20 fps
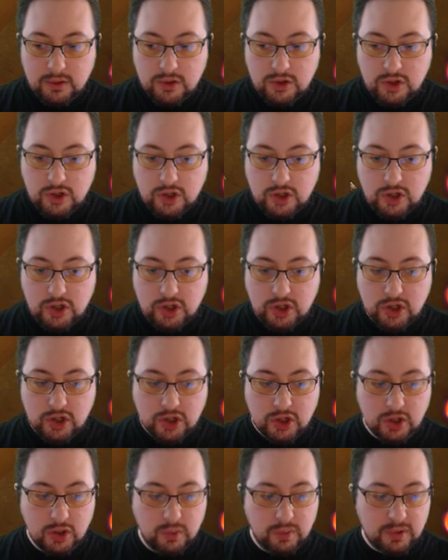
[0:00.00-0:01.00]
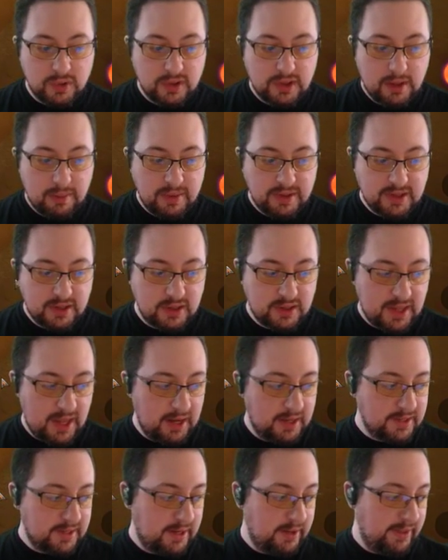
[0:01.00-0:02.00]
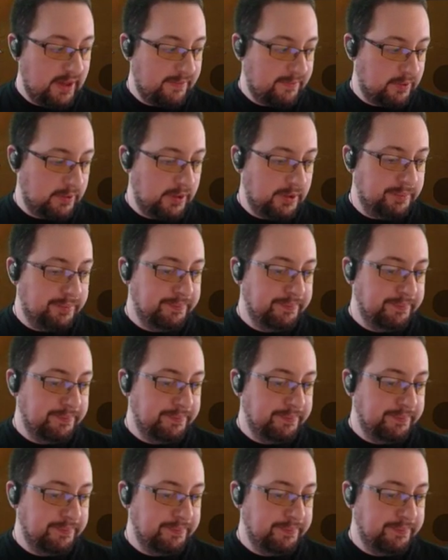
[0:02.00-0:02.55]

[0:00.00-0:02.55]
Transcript: Shoot. That means I just exile that for good.